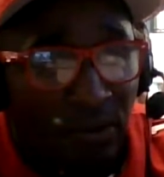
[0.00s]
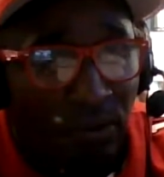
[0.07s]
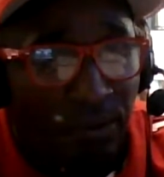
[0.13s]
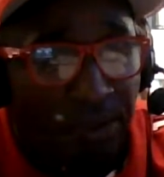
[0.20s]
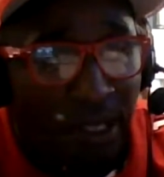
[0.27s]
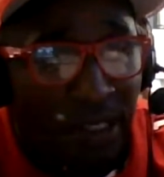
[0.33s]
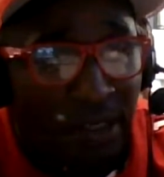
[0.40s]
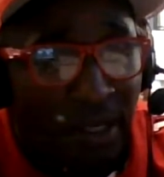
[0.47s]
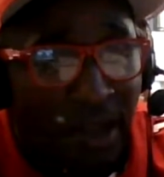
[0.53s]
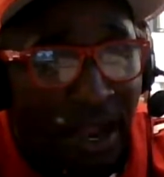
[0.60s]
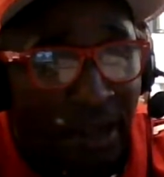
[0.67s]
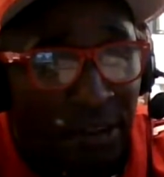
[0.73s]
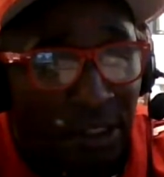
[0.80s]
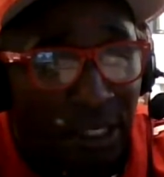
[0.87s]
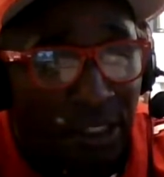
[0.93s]
beating the
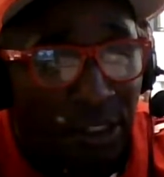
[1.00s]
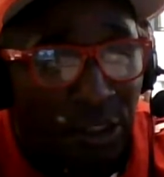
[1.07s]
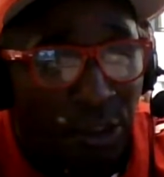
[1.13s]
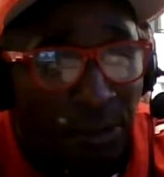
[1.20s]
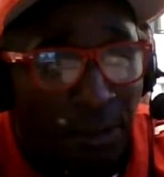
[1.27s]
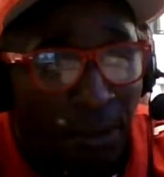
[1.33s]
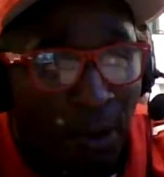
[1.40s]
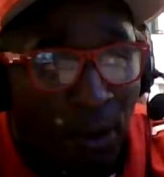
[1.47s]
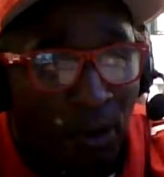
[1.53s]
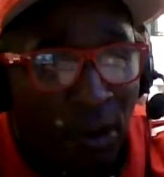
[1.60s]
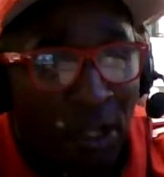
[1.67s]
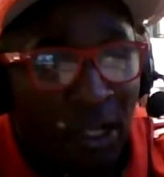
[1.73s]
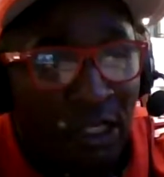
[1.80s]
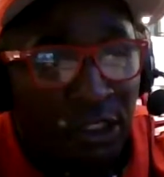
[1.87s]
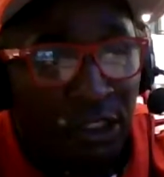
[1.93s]
Niners in the Super Bowl
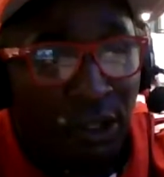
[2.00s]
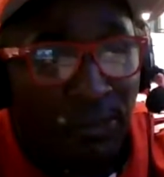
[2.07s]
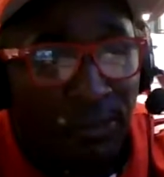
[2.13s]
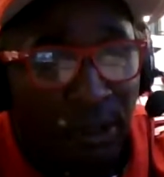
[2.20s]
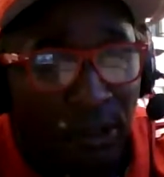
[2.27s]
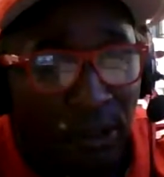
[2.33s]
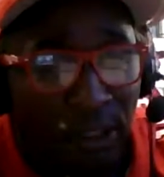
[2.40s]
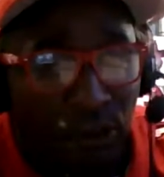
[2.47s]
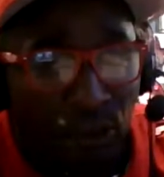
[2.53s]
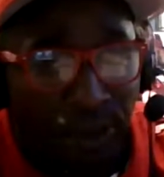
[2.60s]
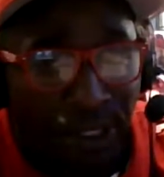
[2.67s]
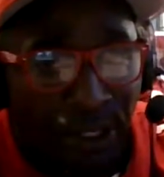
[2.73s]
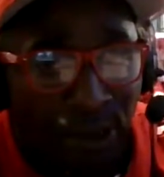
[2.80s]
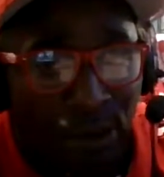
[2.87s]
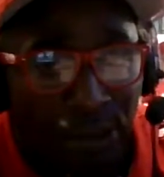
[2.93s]
some nearly
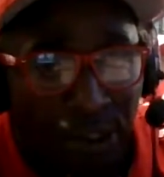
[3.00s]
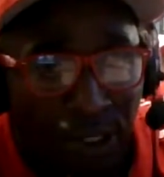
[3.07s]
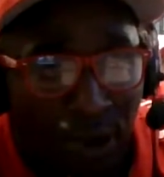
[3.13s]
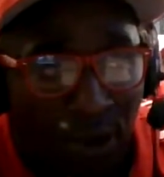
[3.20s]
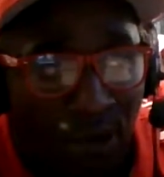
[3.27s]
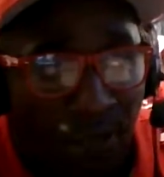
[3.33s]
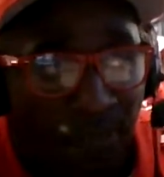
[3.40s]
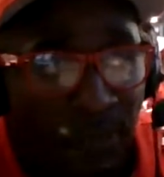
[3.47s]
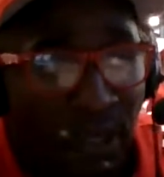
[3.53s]
3 years ago.